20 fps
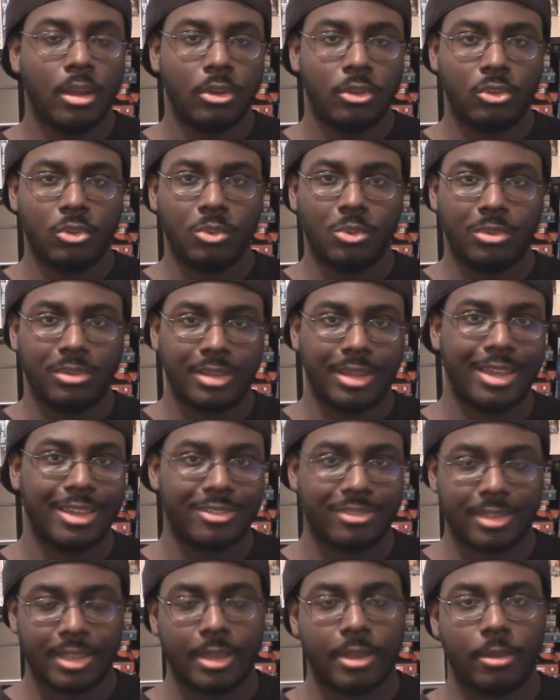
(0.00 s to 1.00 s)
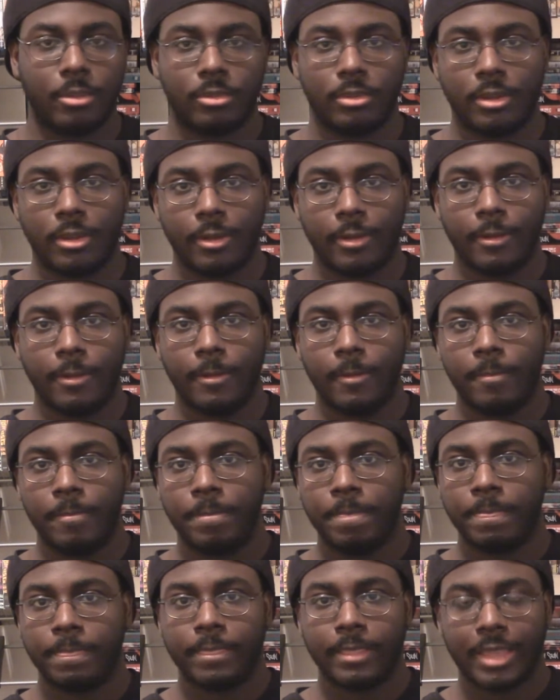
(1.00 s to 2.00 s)
to test out
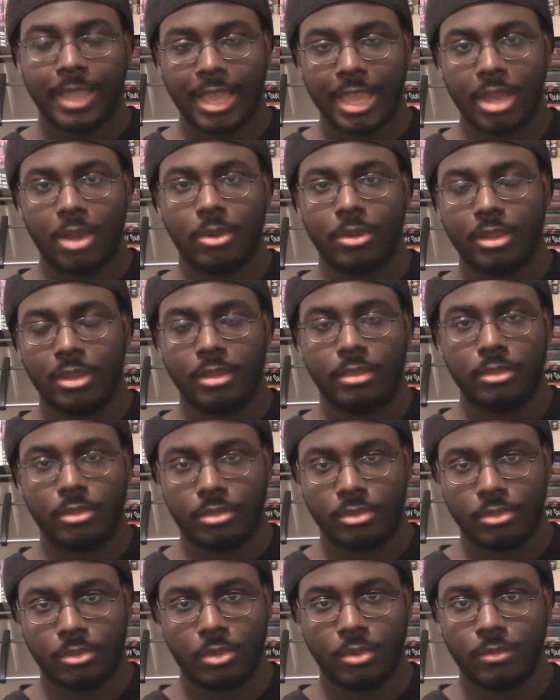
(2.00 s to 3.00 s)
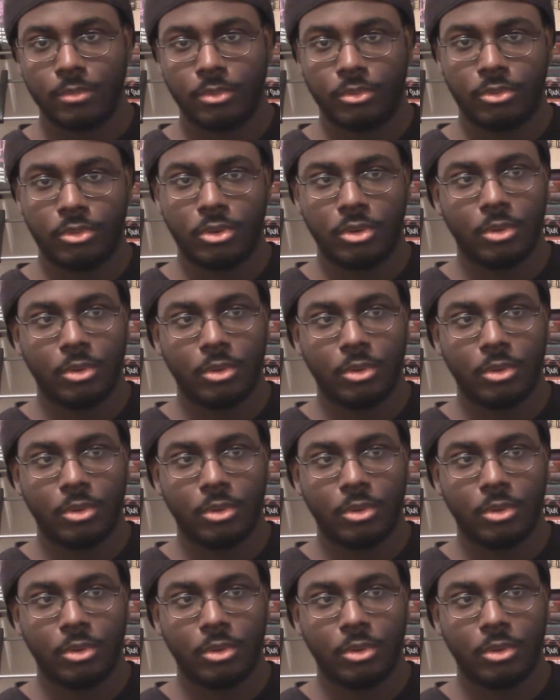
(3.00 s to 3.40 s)
how can the servers,